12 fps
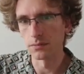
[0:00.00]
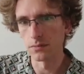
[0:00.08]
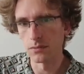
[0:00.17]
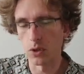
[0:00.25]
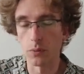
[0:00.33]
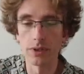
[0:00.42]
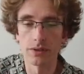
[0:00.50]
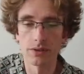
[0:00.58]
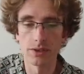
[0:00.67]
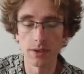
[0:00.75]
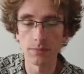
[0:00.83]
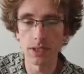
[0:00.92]
or what
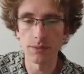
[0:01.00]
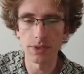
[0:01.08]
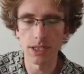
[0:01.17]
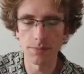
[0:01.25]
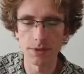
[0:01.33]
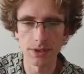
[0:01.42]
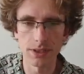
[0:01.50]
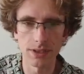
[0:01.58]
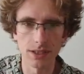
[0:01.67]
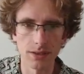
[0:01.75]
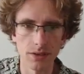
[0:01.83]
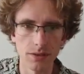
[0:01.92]
sometimes happens is
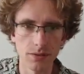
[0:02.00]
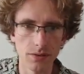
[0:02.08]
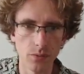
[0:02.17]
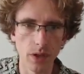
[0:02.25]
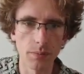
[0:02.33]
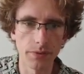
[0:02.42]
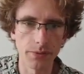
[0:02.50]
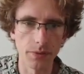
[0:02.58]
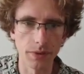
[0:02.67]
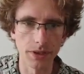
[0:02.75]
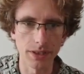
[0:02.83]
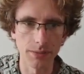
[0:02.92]
that good,
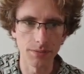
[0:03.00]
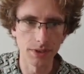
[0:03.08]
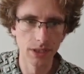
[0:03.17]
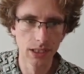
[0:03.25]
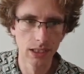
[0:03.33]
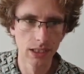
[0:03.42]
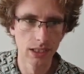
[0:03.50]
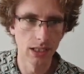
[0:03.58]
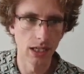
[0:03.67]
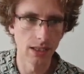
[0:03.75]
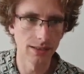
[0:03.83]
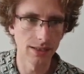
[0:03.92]
well-performing teams
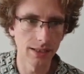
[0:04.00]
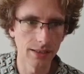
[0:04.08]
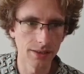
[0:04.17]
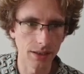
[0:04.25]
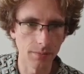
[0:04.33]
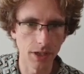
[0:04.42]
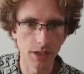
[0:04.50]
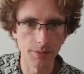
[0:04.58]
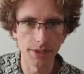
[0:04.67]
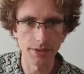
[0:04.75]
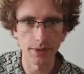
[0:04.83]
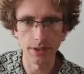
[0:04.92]
take some
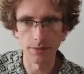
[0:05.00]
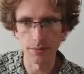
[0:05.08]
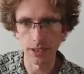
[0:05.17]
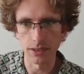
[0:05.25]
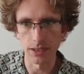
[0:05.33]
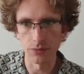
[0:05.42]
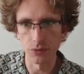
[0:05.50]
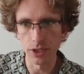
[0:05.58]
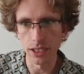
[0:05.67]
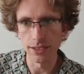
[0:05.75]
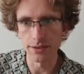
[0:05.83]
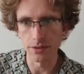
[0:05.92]
armies with them that can
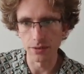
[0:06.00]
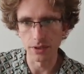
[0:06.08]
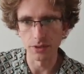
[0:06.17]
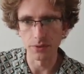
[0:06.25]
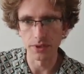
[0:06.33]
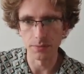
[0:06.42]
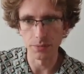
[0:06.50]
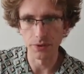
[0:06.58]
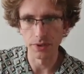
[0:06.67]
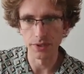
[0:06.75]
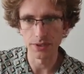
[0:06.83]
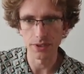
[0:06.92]
really score the 20
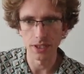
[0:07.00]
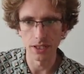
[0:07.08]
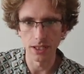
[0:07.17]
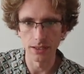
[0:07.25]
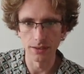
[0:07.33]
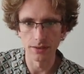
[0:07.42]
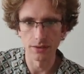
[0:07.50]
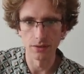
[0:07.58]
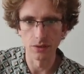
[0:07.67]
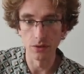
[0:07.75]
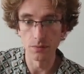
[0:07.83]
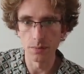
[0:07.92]
points in
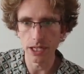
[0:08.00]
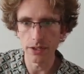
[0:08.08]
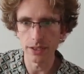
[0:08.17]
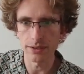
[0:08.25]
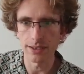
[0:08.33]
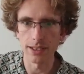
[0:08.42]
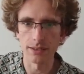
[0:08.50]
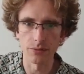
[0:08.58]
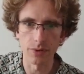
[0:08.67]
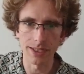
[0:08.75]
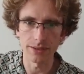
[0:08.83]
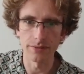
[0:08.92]
good pairings, and then the
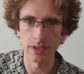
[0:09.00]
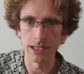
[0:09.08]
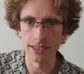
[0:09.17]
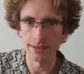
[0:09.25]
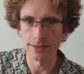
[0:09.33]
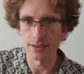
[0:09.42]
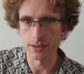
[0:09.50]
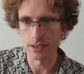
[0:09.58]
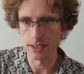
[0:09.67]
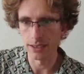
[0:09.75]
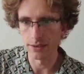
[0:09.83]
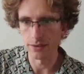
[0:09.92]
rest of the lists are
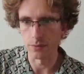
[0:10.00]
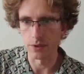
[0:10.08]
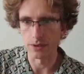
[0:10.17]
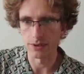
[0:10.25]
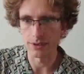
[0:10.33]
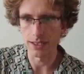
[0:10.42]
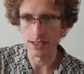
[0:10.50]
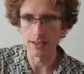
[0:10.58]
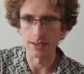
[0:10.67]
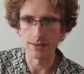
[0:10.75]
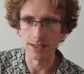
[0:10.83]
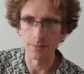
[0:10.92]
geared towards
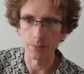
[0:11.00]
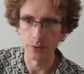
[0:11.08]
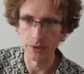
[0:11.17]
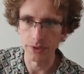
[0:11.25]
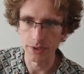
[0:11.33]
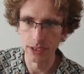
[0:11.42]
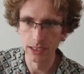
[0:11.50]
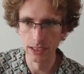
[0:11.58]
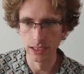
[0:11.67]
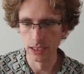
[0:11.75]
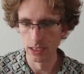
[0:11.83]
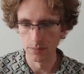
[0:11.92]
taking 10 points.
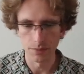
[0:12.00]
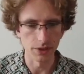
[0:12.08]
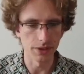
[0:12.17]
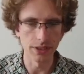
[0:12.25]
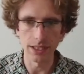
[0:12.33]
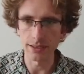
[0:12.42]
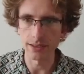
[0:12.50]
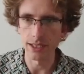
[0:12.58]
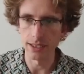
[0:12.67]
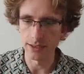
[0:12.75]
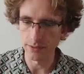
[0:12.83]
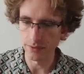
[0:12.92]
Because in that
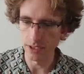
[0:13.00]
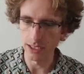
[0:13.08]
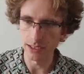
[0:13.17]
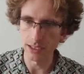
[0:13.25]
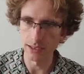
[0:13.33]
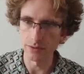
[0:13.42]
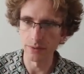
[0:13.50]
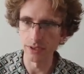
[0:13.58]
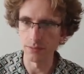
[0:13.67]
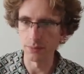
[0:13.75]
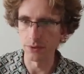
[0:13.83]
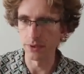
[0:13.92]
case, if you get like
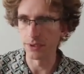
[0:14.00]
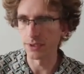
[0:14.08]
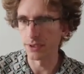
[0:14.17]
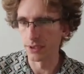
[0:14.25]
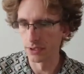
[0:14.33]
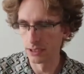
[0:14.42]
20 points